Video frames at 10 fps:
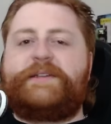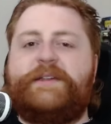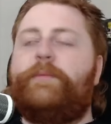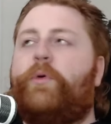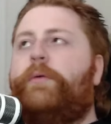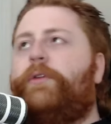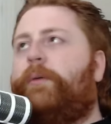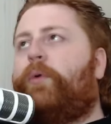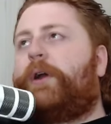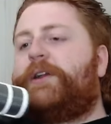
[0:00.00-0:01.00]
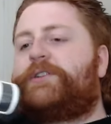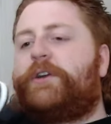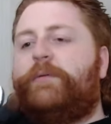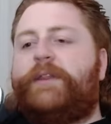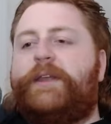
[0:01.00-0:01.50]
They're more
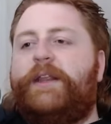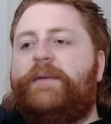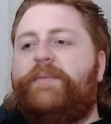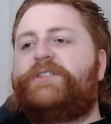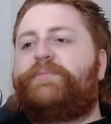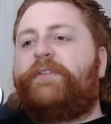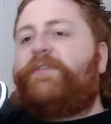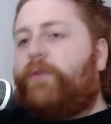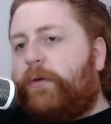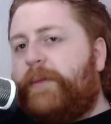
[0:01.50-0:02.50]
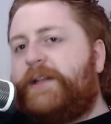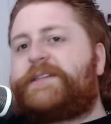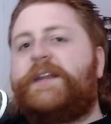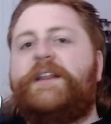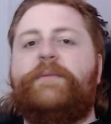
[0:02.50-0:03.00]
concerned with getting the most performance,
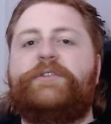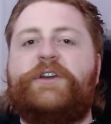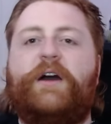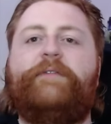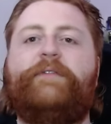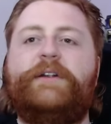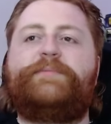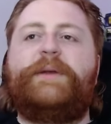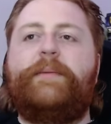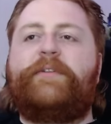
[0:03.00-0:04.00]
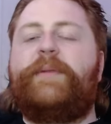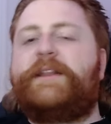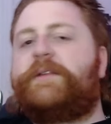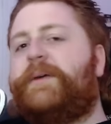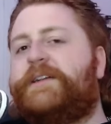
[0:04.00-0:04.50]
getting the most coverage, being able to make
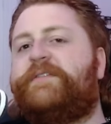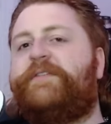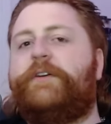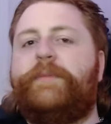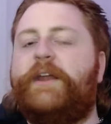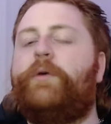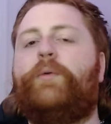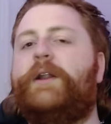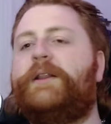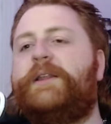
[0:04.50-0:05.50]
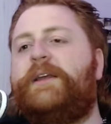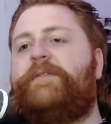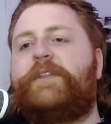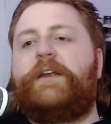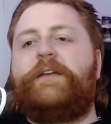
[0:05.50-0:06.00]
the best film. They don't want to
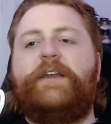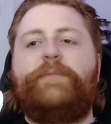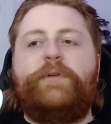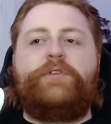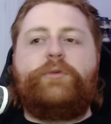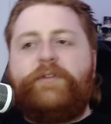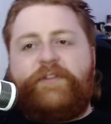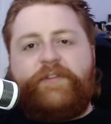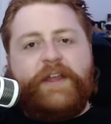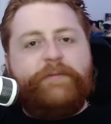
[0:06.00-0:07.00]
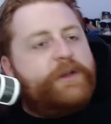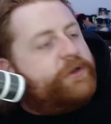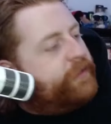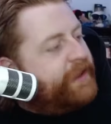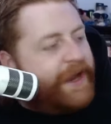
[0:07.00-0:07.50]
leave. They've been
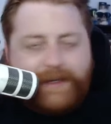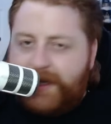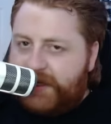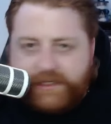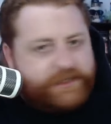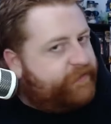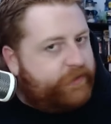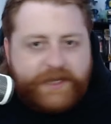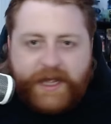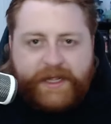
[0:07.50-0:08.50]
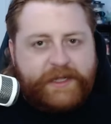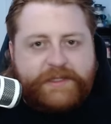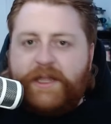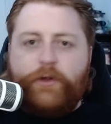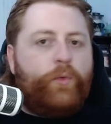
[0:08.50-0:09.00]
doing that dance for decades.
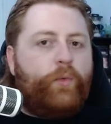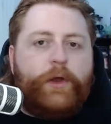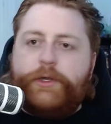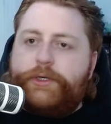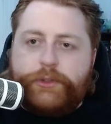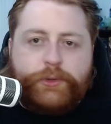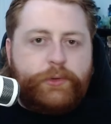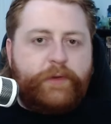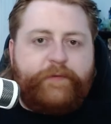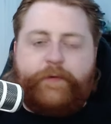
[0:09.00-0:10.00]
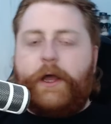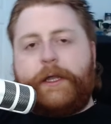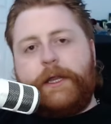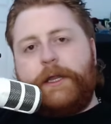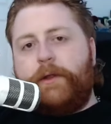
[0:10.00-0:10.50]
They don't want to do the
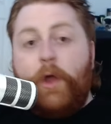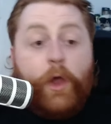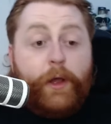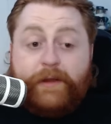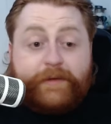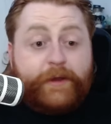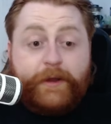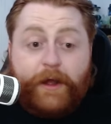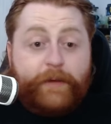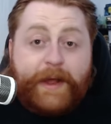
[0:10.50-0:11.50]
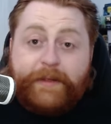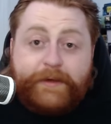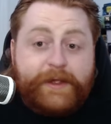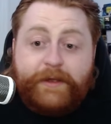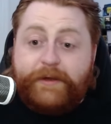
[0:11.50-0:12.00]
fucking, is it going to come out
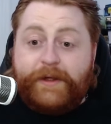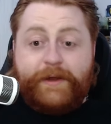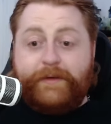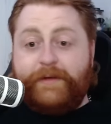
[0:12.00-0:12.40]
looking good?